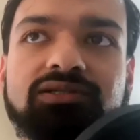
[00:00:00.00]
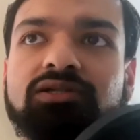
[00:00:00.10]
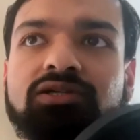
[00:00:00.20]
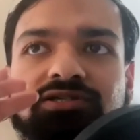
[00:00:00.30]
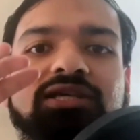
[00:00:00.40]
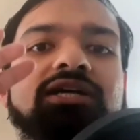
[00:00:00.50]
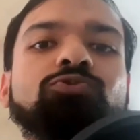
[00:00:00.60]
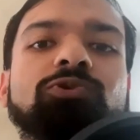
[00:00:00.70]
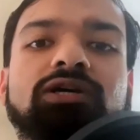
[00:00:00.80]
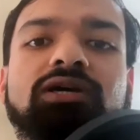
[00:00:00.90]
because that's
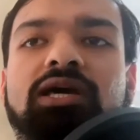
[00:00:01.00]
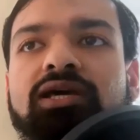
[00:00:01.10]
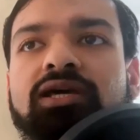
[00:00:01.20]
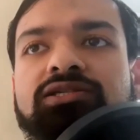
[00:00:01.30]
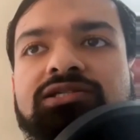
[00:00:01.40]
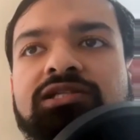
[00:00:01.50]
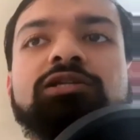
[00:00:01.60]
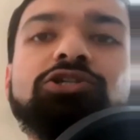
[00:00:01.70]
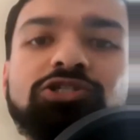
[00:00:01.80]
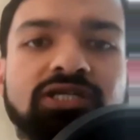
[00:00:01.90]
where his
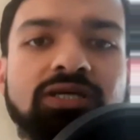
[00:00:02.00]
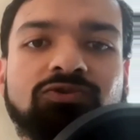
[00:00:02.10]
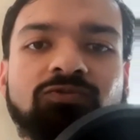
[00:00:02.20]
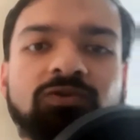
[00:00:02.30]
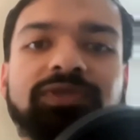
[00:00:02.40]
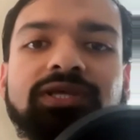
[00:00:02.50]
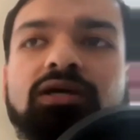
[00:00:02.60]
lineage stems from.